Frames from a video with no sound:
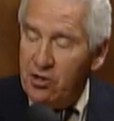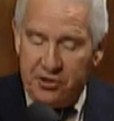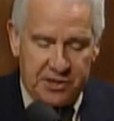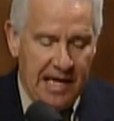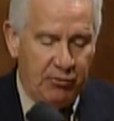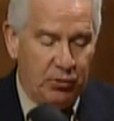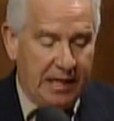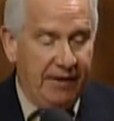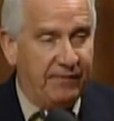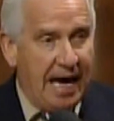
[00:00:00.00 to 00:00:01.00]
of the San
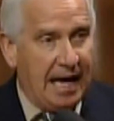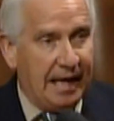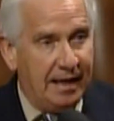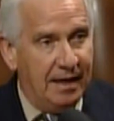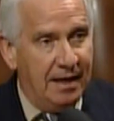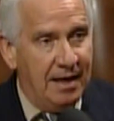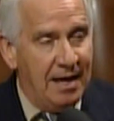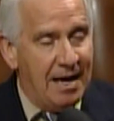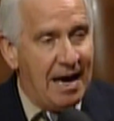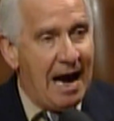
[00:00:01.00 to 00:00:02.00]
Joaquin Valley.
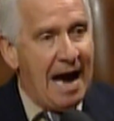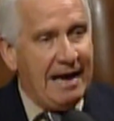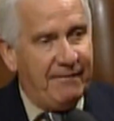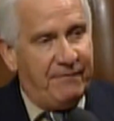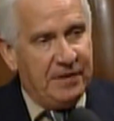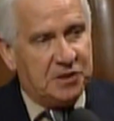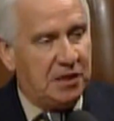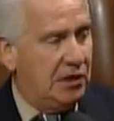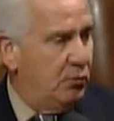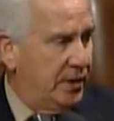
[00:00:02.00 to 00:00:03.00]
I have
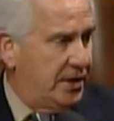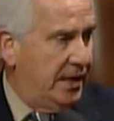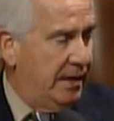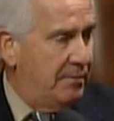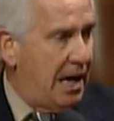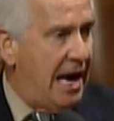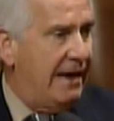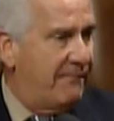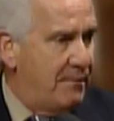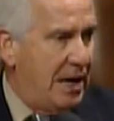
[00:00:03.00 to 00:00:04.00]
visited with them. I
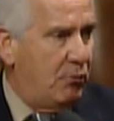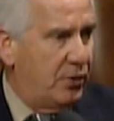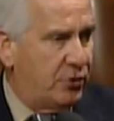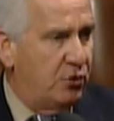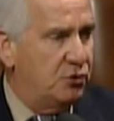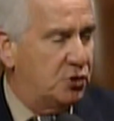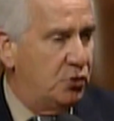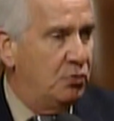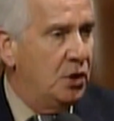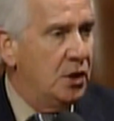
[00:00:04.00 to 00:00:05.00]
have met with those
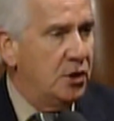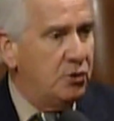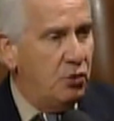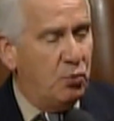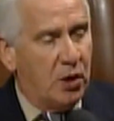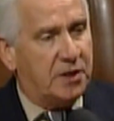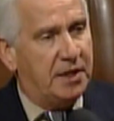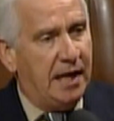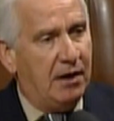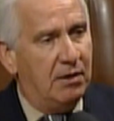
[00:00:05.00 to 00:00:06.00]
who work
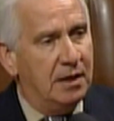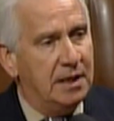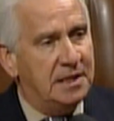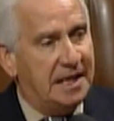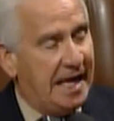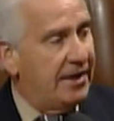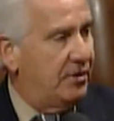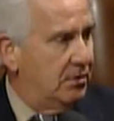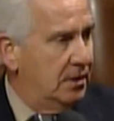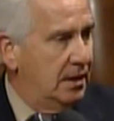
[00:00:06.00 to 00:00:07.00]
there
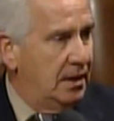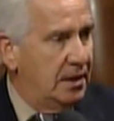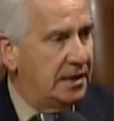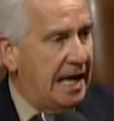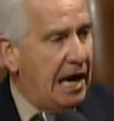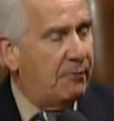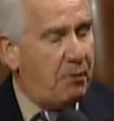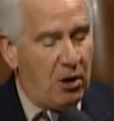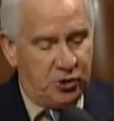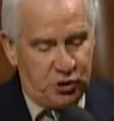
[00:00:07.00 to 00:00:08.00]
together to help
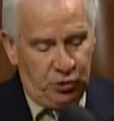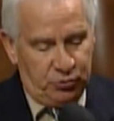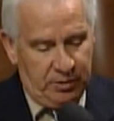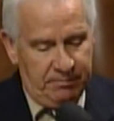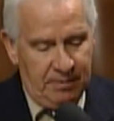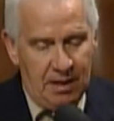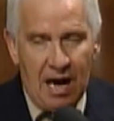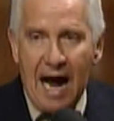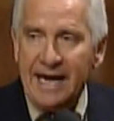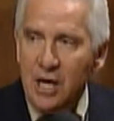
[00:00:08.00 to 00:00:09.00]
our children.
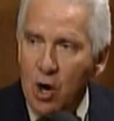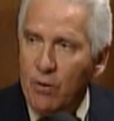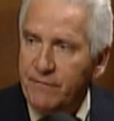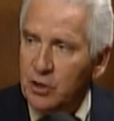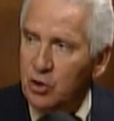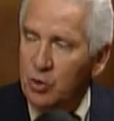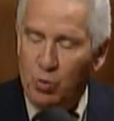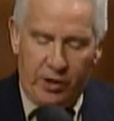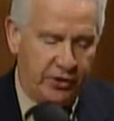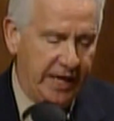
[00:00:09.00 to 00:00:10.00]
I know of the good
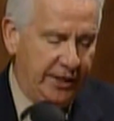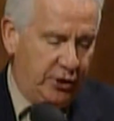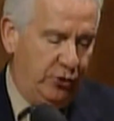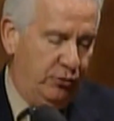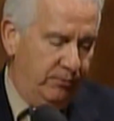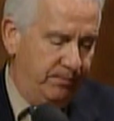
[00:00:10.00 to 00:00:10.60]
work they do.